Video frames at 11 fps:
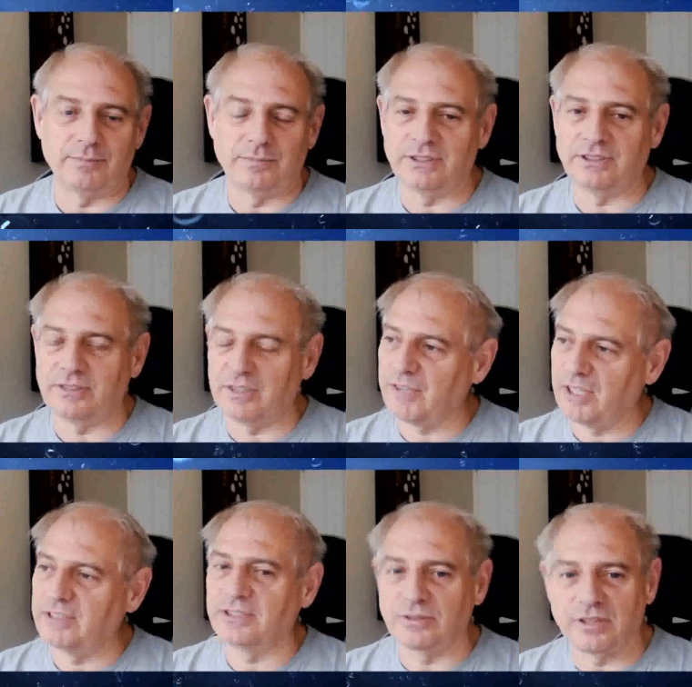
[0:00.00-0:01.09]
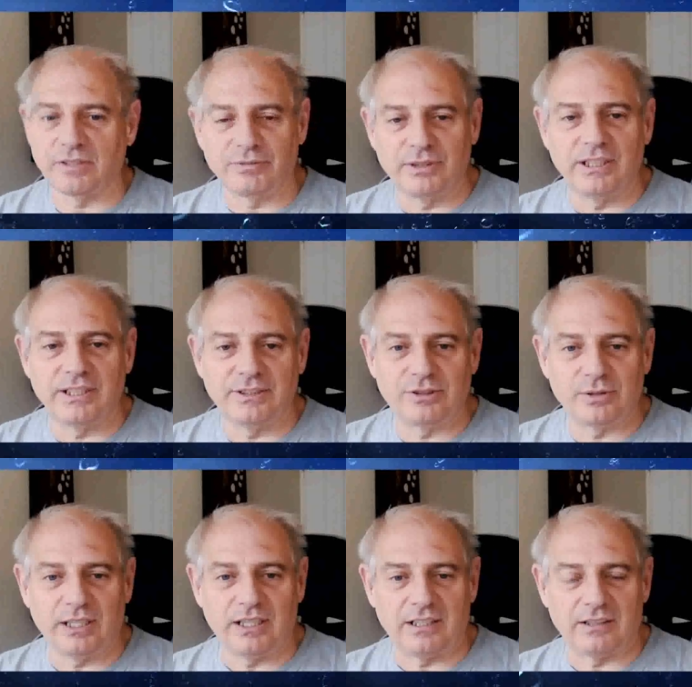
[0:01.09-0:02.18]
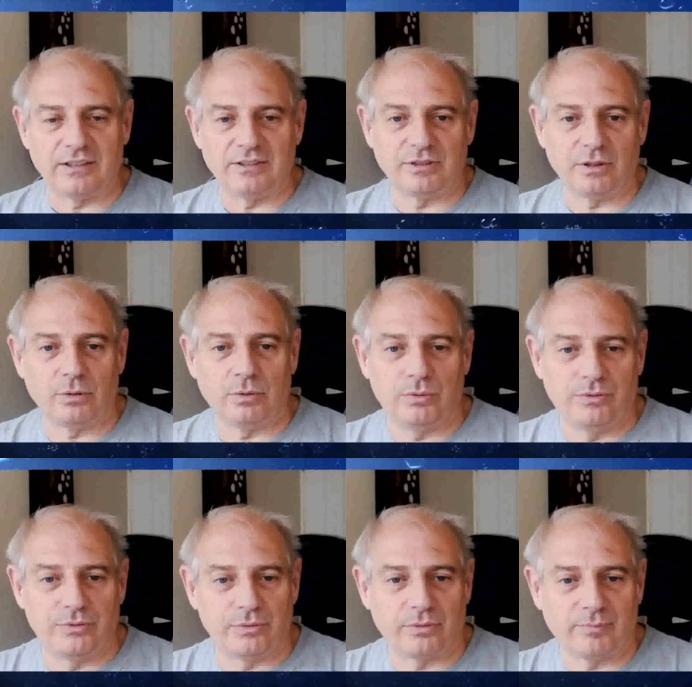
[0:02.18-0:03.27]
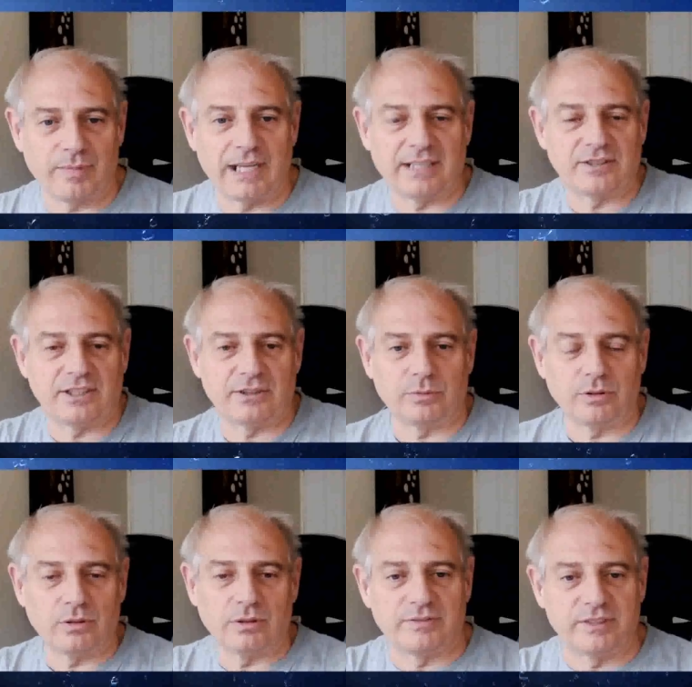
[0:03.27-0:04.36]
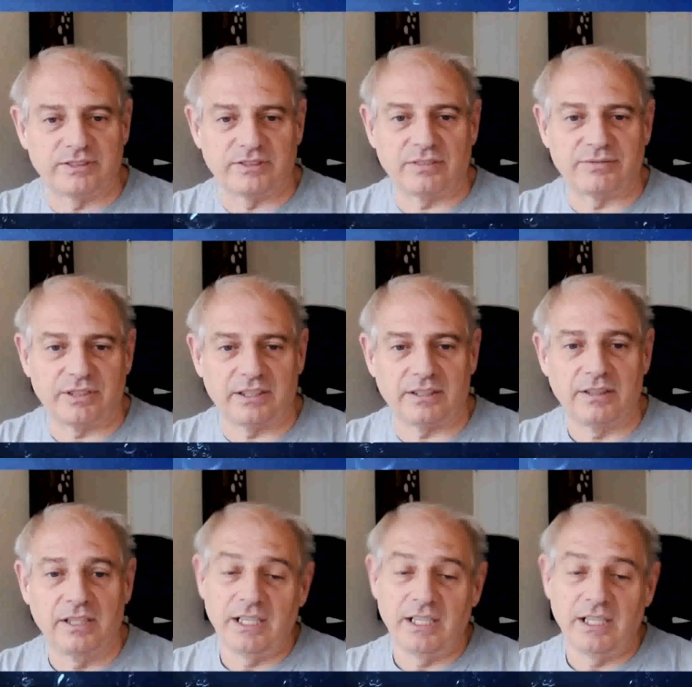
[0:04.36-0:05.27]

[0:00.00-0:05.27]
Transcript: just I find this stuff really intriguing. These old sort of magazines with all of this stuff in there.